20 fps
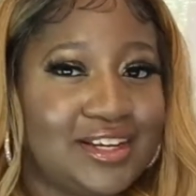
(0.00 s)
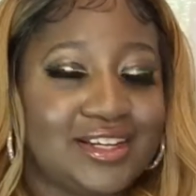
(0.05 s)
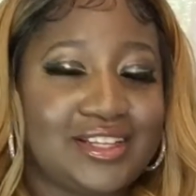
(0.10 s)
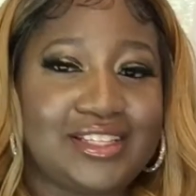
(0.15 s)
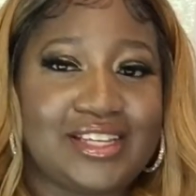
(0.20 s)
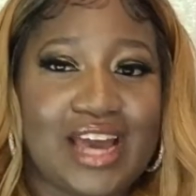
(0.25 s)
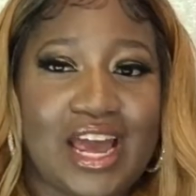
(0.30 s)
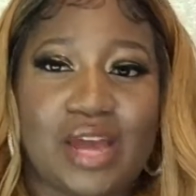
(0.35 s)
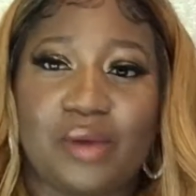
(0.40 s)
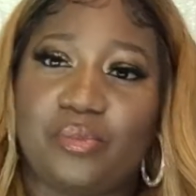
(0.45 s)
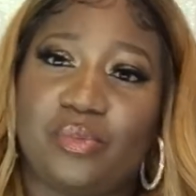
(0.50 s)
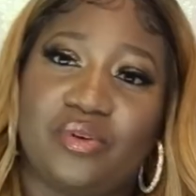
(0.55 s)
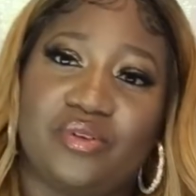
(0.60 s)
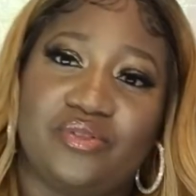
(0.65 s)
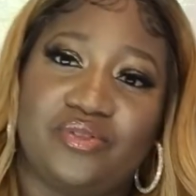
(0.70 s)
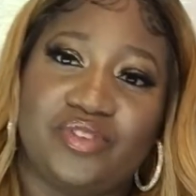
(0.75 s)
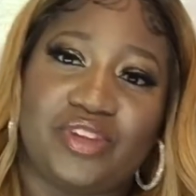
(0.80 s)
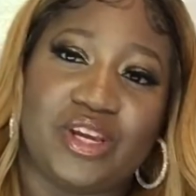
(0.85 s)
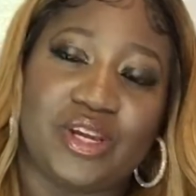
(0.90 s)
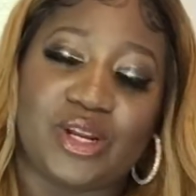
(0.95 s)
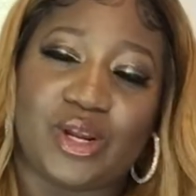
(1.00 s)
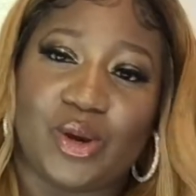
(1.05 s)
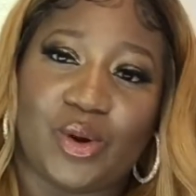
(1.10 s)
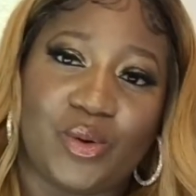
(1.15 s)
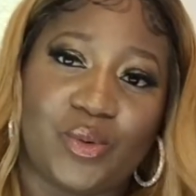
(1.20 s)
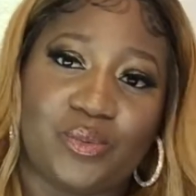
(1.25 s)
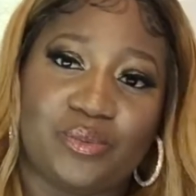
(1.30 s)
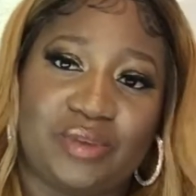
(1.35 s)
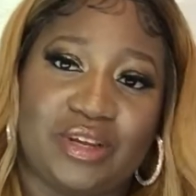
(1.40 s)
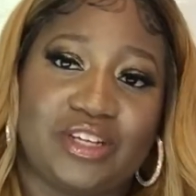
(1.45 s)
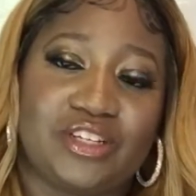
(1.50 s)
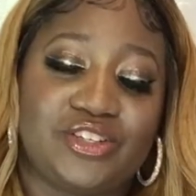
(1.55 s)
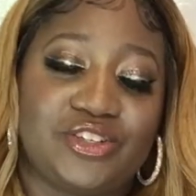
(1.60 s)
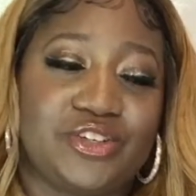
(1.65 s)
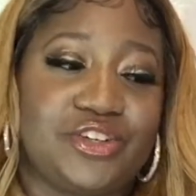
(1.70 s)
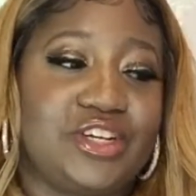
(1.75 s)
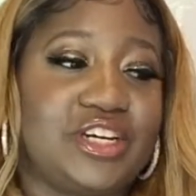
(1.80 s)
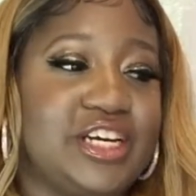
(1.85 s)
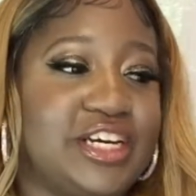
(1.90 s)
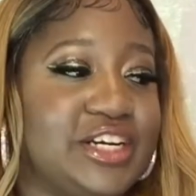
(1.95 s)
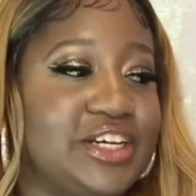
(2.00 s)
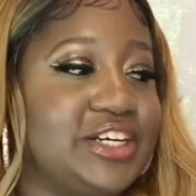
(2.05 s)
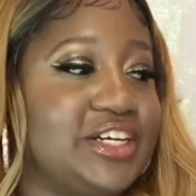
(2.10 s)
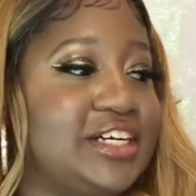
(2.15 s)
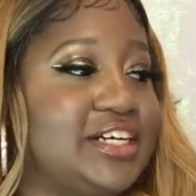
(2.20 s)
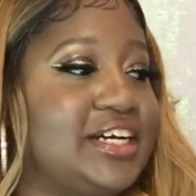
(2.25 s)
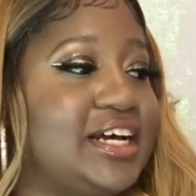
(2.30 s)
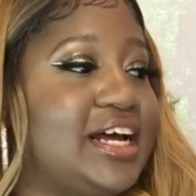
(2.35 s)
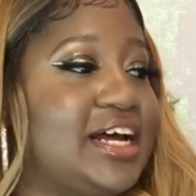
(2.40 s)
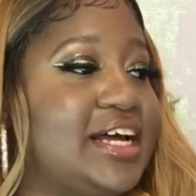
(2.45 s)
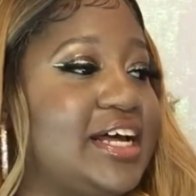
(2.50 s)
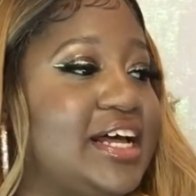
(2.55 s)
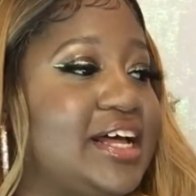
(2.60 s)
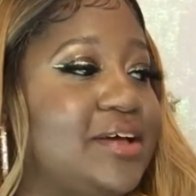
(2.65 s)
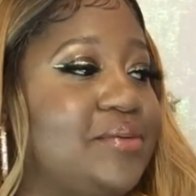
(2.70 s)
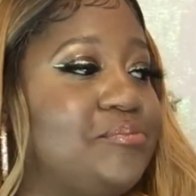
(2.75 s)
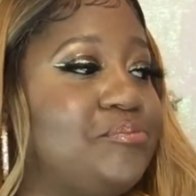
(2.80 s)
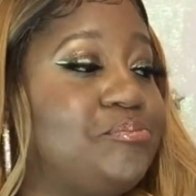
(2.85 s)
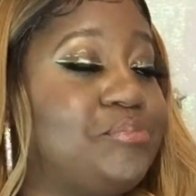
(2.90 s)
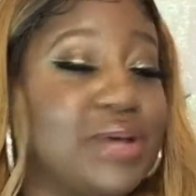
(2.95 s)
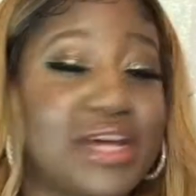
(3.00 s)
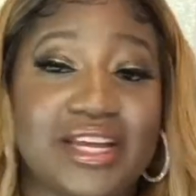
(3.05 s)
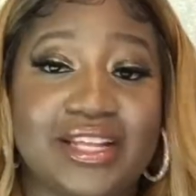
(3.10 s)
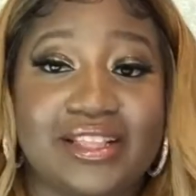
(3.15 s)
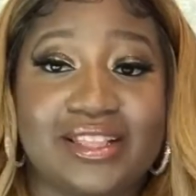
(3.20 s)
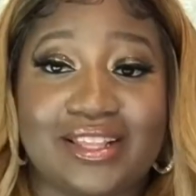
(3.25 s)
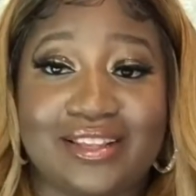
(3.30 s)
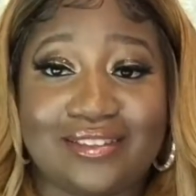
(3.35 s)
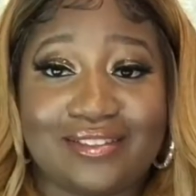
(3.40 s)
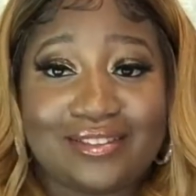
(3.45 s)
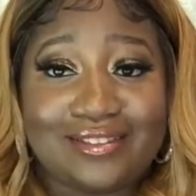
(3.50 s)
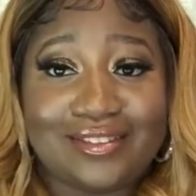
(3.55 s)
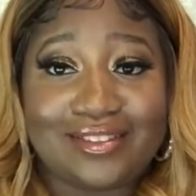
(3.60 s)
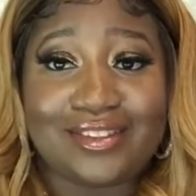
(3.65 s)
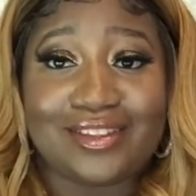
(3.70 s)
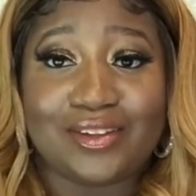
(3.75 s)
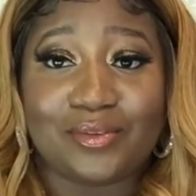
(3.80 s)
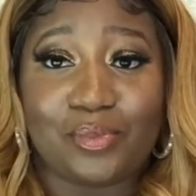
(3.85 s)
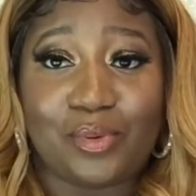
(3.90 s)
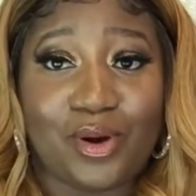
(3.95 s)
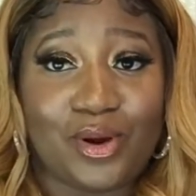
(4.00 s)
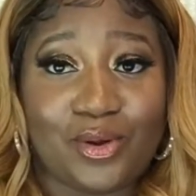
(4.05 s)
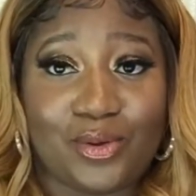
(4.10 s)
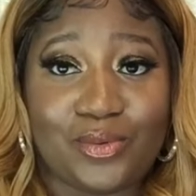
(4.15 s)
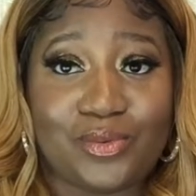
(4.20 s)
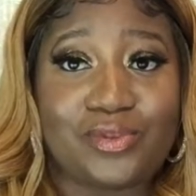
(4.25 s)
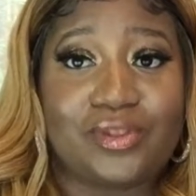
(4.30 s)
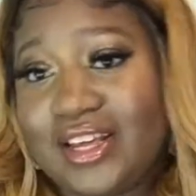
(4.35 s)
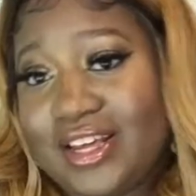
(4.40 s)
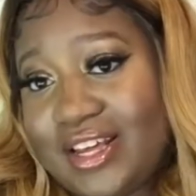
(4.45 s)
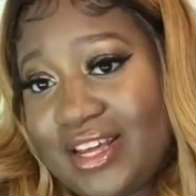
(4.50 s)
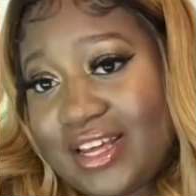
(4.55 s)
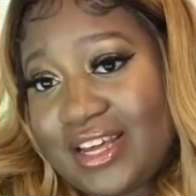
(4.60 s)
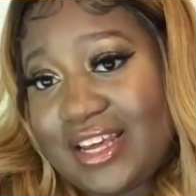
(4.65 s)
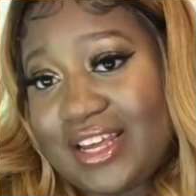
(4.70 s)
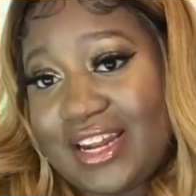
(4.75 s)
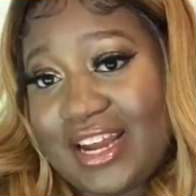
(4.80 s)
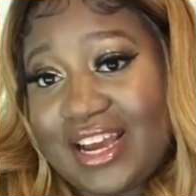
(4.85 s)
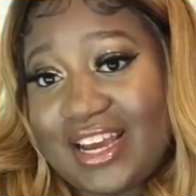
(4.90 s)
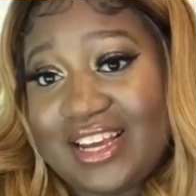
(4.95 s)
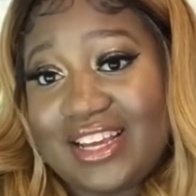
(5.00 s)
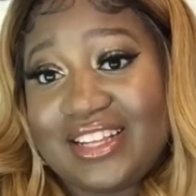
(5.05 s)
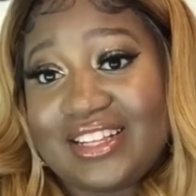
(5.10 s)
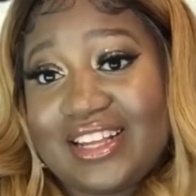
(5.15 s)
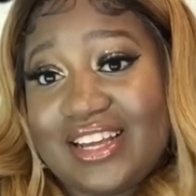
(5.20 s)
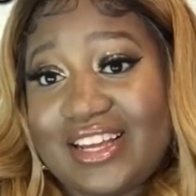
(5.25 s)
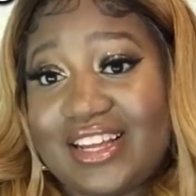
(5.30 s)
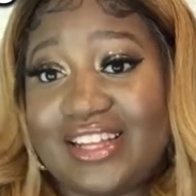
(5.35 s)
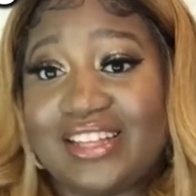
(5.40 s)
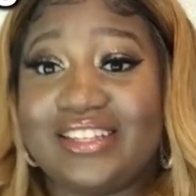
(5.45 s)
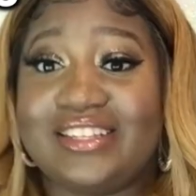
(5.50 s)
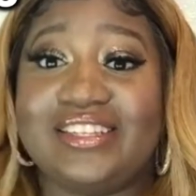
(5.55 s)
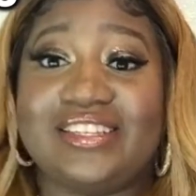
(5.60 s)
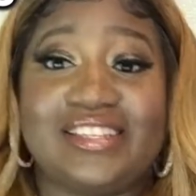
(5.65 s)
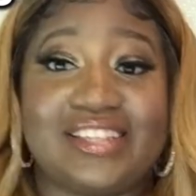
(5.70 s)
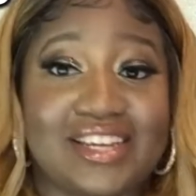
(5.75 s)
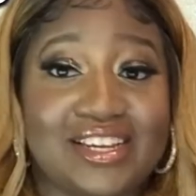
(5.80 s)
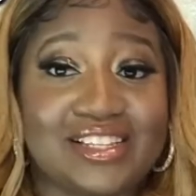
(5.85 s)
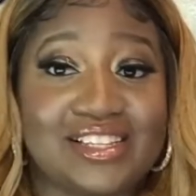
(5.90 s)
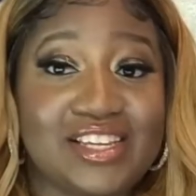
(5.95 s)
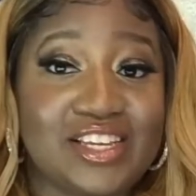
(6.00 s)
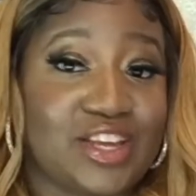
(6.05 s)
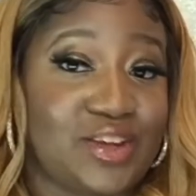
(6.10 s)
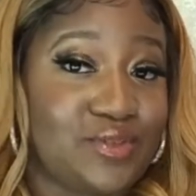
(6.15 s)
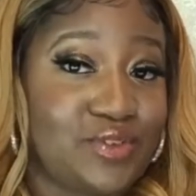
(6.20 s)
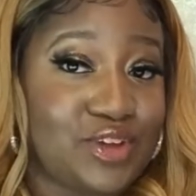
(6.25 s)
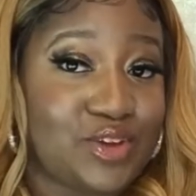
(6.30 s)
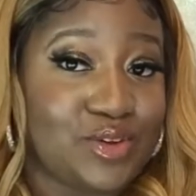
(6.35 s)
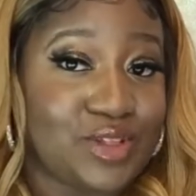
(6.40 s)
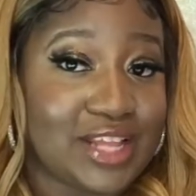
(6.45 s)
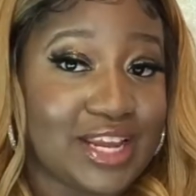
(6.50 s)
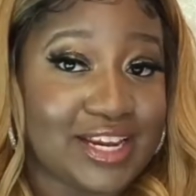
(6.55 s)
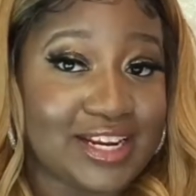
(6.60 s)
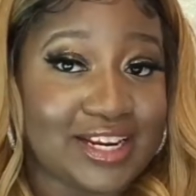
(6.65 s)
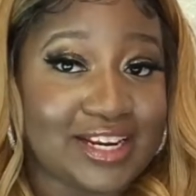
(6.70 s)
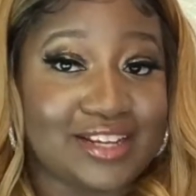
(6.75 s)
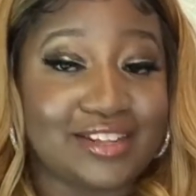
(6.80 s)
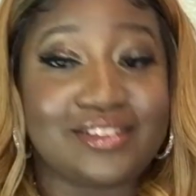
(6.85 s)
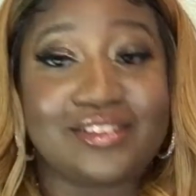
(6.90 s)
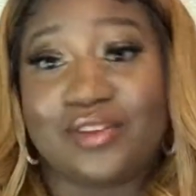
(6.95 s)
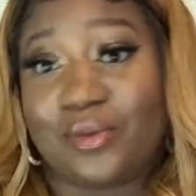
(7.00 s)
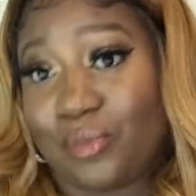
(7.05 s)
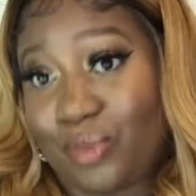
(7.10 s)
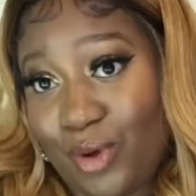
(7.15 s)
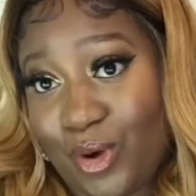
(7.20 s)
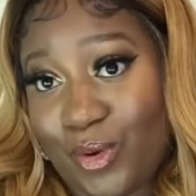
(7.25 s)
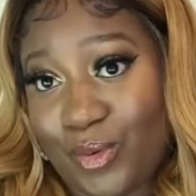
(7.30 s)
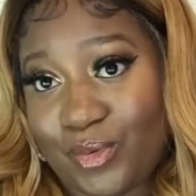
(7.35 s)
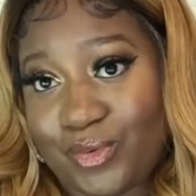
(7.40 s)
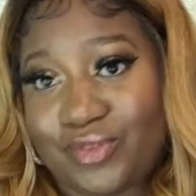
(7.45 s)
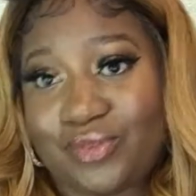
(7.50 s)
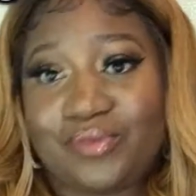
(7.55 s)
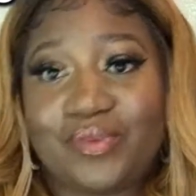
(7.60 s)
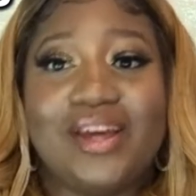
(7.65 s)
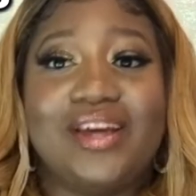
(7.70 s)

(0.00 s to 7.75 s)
type of, you know, mixture here. But this is the pros. Can I stick to giving you ladies pros?